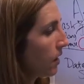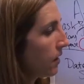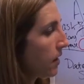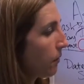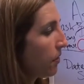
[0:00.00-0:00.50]

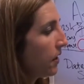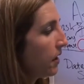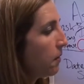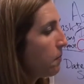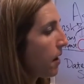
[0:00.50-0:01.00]
Now
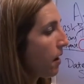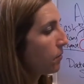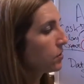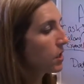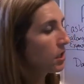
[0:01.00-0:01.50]
think
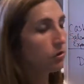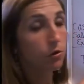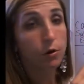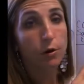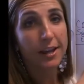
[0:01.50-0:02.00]
about
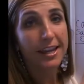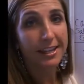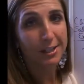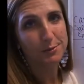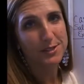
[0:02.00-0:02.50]
your
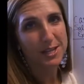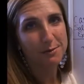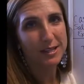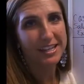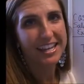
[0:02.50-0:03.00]
income
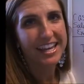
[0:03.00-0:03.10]
statement.